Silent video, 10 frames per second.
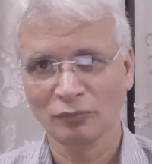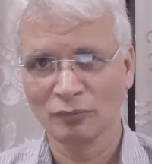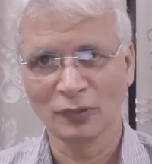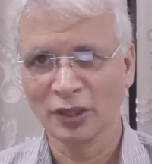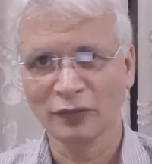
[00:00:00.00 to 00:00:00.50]

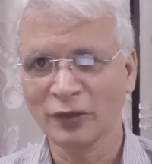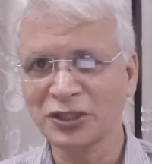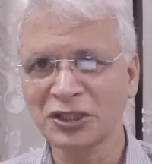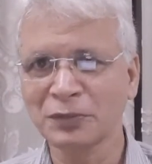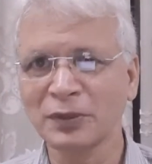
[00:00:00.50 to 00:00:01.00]
they are
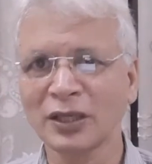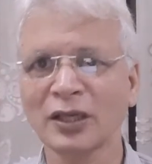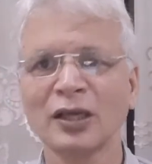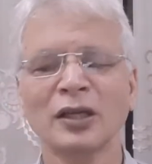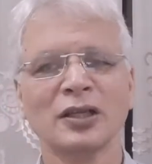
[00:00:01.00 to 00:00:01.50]

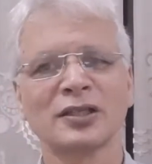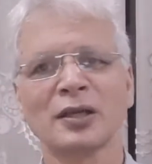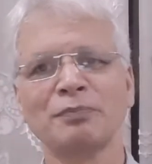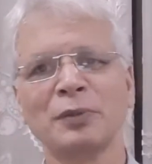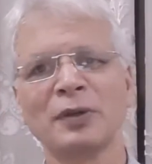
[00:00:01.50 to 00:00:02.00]
worshipping.
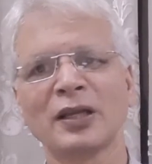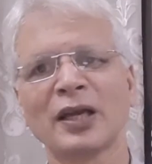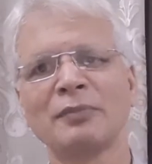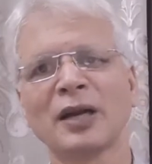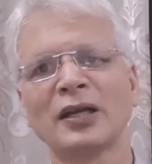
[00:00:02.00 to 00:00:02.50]
Some people
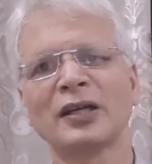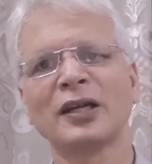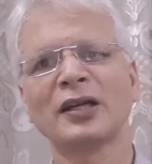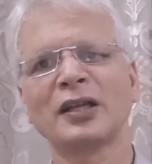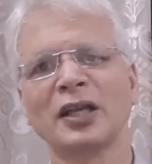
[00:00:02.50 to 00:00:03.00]
can
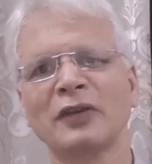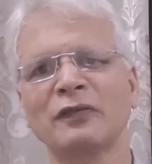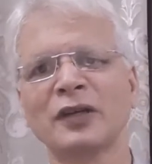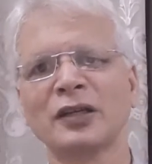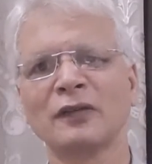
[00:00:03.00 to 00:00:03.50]
meditate
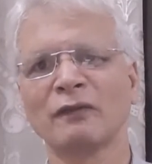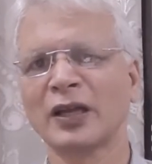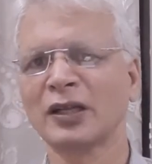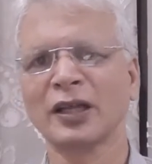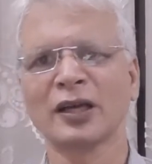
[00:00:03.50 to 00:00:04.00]
even
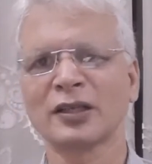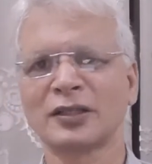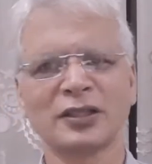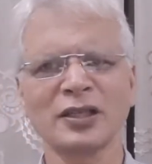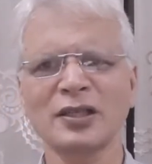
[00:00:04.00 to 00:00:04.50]
when they are
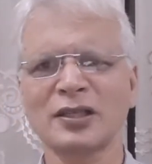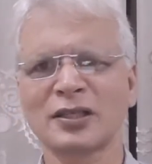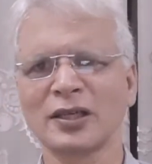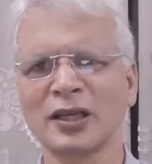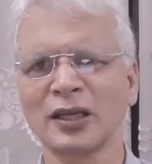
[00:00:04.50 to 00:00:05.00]
just
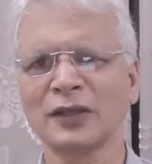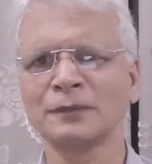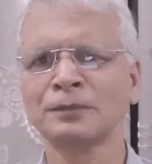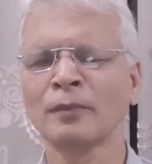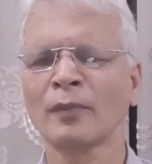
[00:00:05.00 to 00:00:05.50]
sitting,
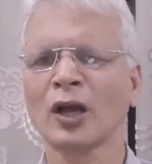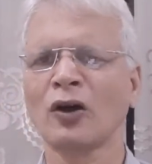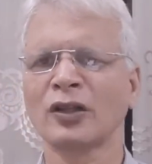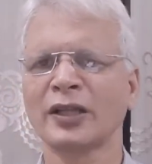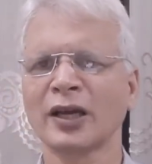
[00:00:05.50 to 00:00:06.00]

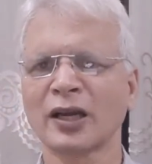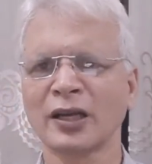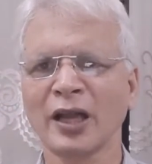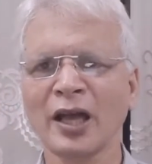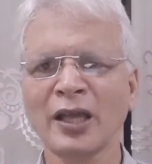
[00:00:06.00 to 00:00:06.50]
or they are
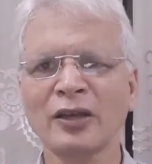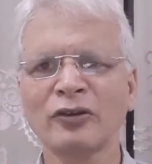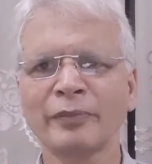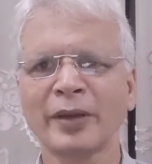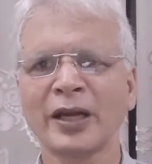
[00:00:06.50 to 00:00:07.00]
lying
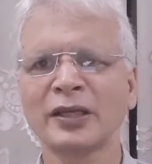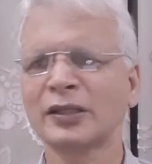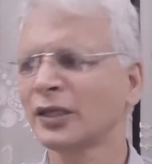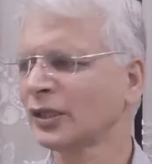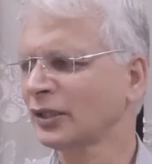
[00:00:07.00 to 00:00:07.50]
on
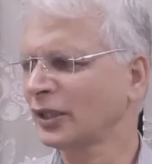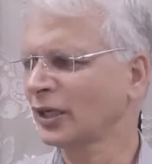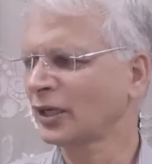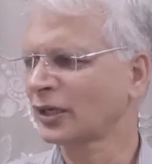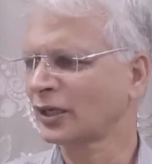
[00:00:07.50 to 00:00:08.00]
bed, they
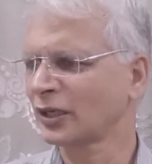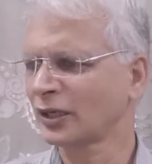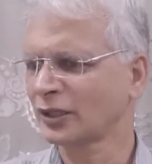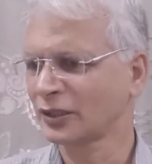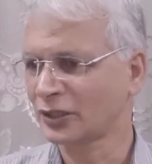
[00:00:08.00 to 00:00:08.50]

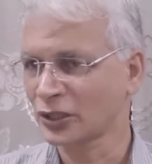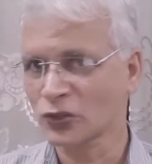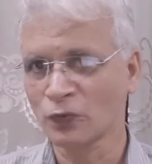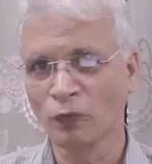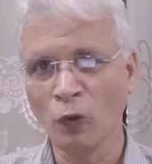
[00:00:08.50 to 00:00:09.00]
are
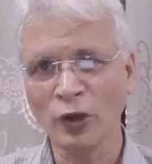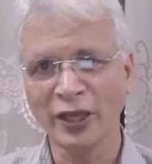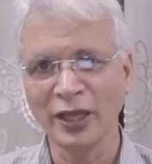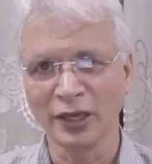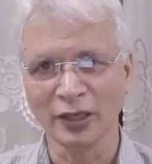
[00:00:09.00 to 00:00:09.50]
just
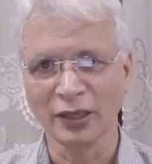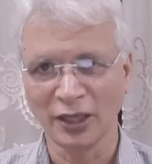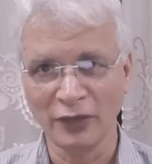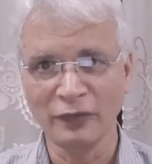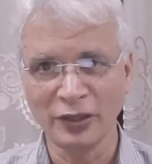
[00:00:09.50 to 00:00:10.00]
walking.
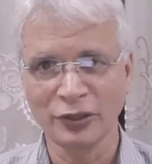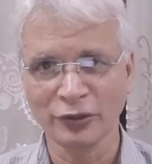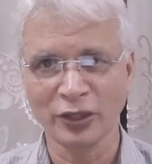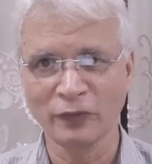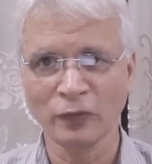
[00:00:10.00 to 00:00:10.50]
Even
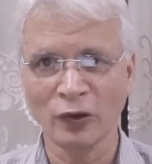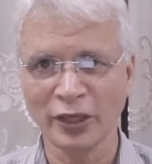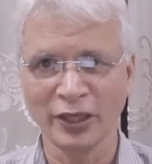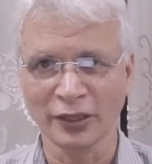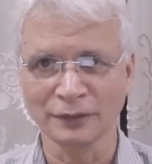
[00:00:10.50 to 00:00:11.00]
during
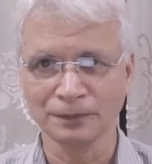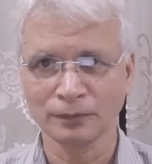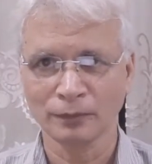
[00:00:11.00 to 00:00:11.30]
walking,